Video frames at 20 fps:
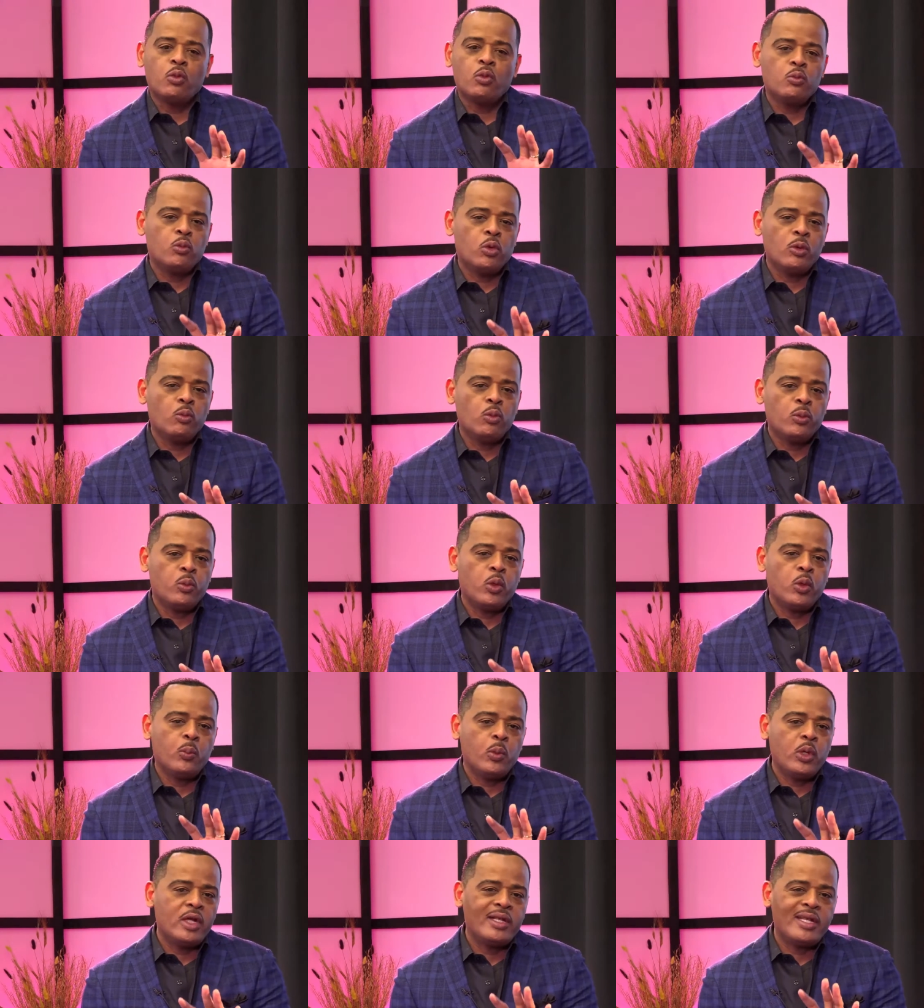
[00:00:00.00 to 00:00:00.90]
when
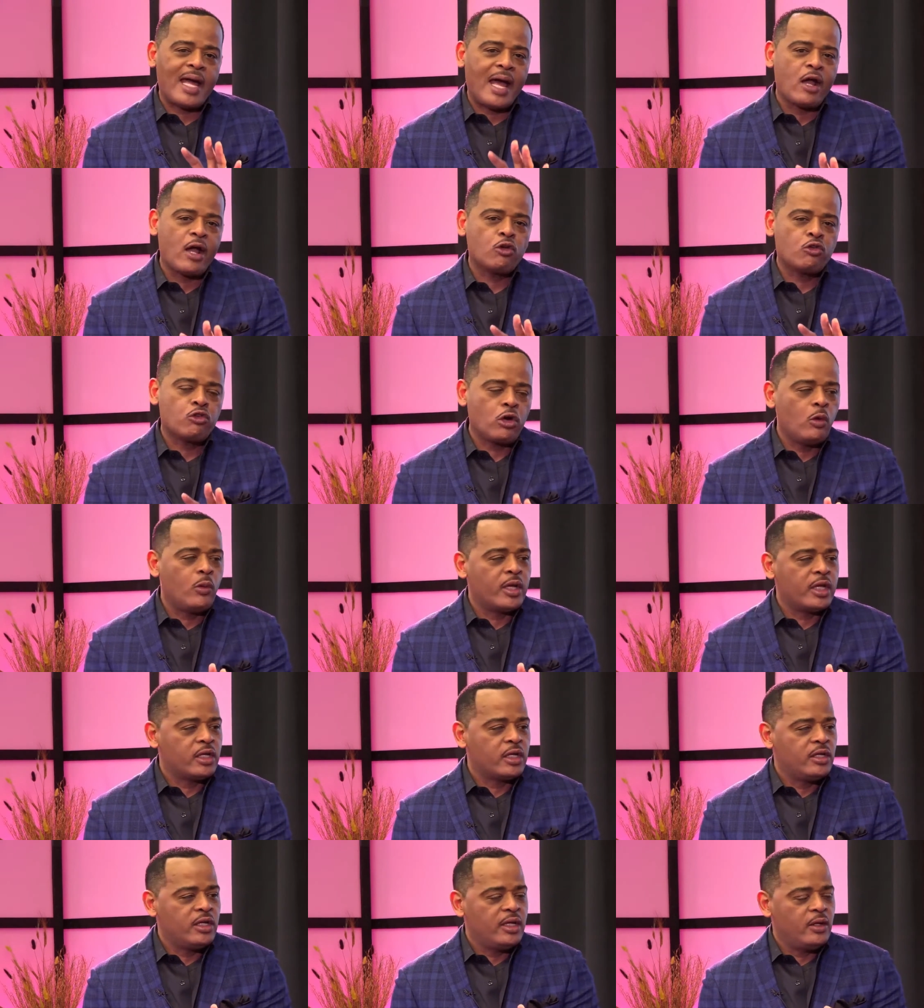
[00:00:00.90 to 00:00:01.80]
we're not
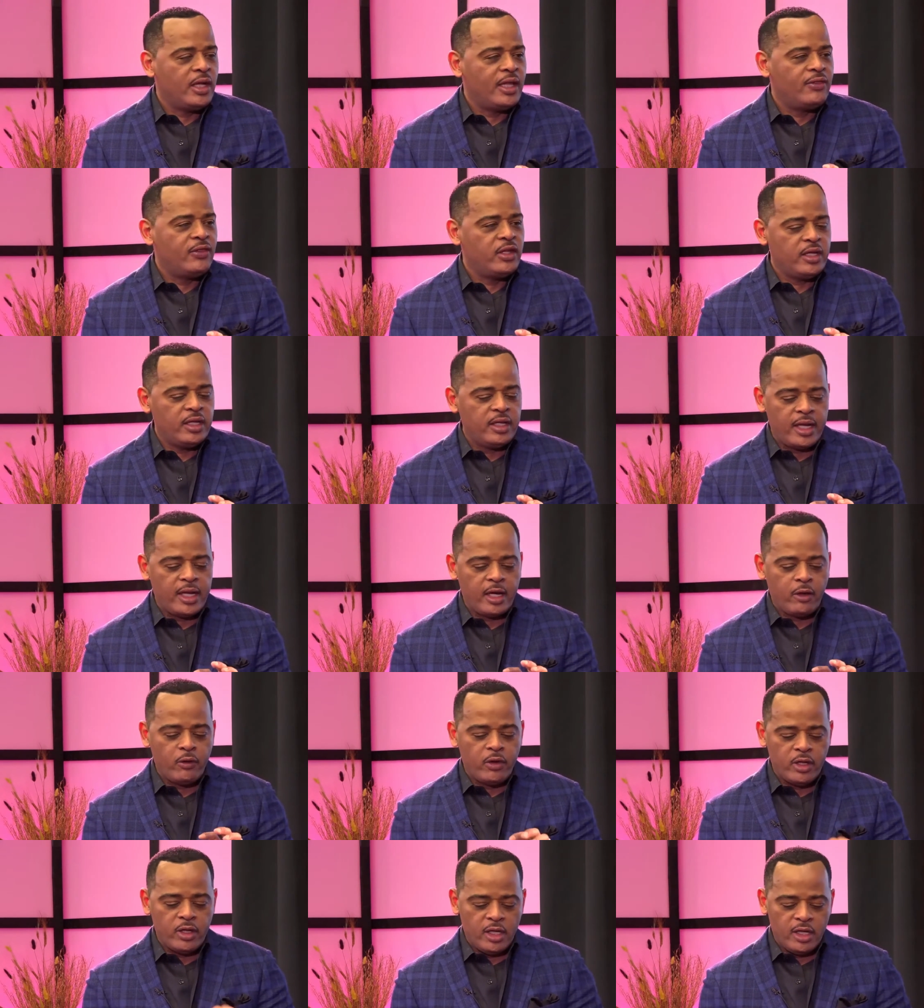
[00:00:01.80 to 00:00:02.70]
growing in the
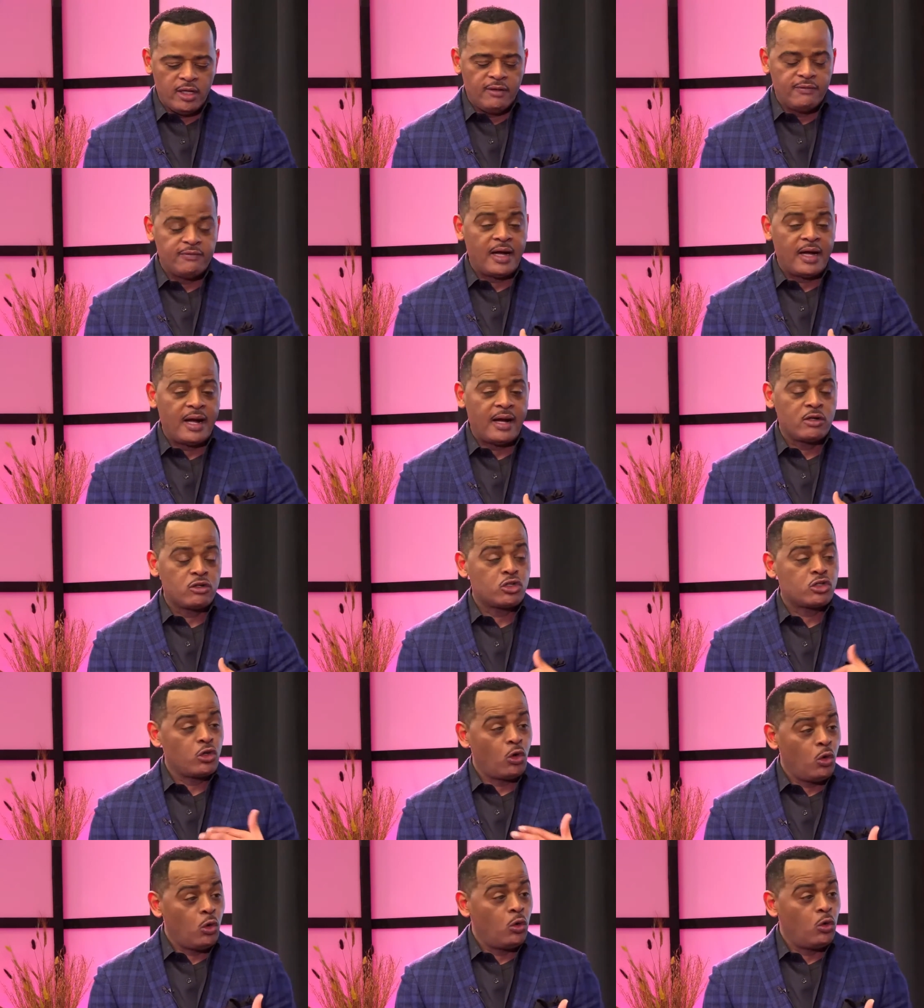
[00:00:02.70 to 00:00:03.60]
area of our
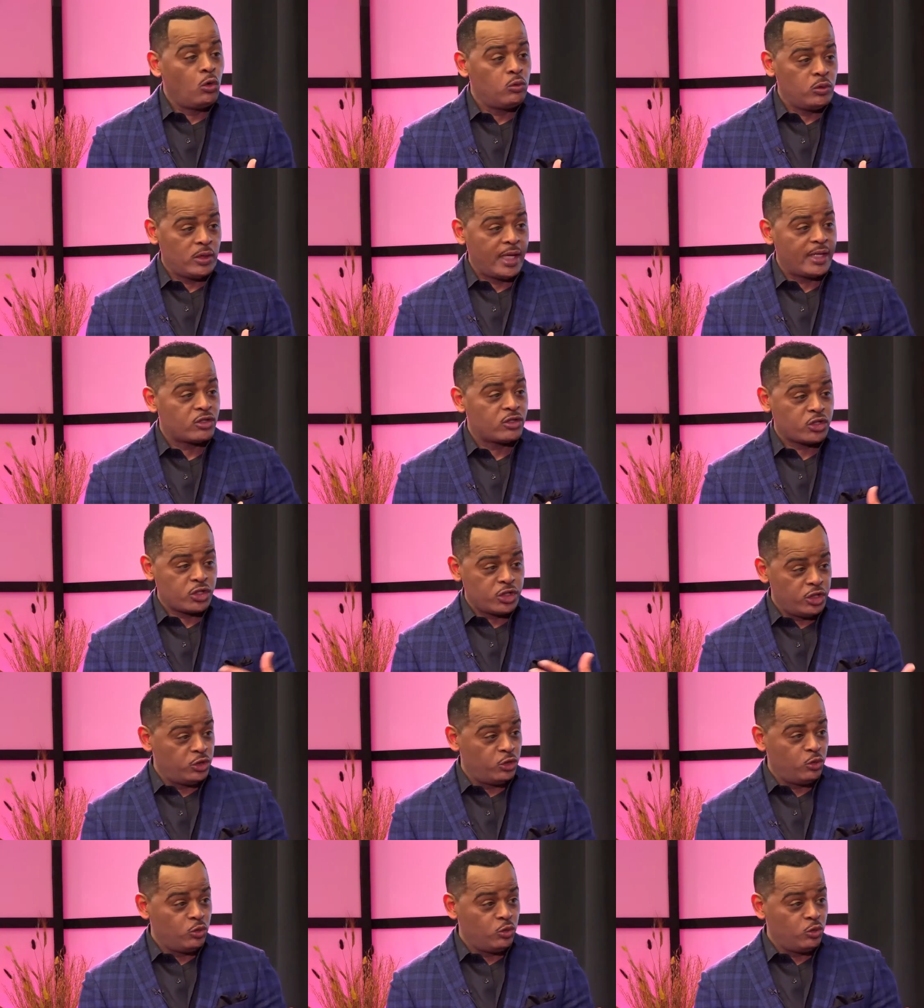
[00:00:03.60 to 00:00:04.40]
soul, SQ,